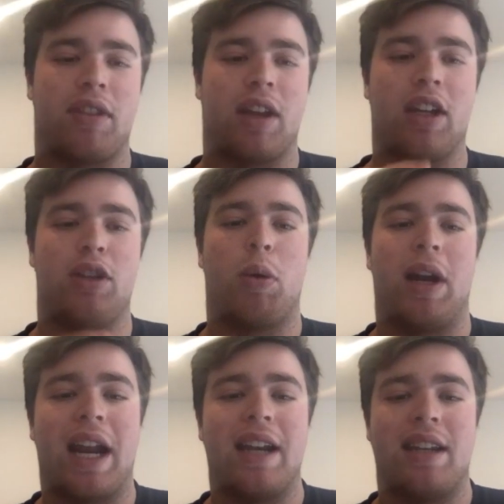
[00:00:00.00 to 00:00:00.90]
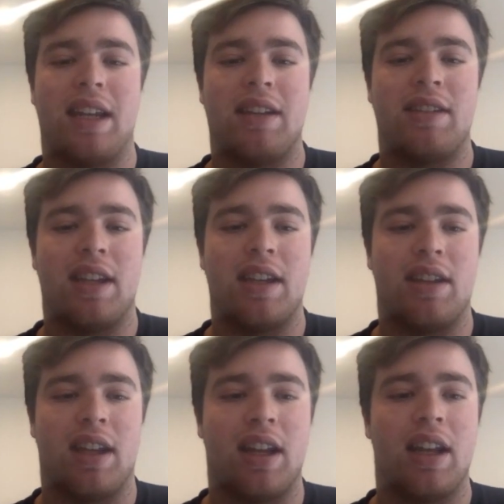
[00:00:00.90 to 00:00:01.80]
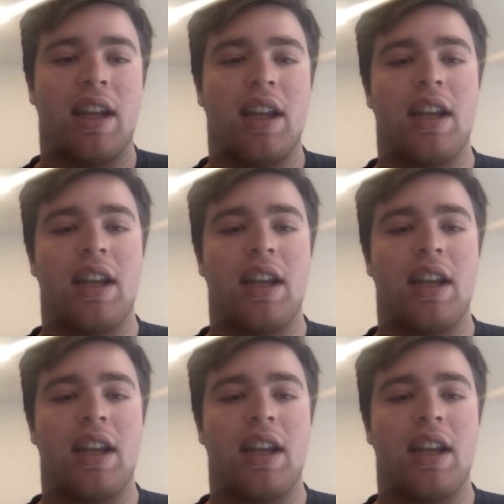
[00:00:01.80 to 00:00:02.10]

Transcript: 2019 season.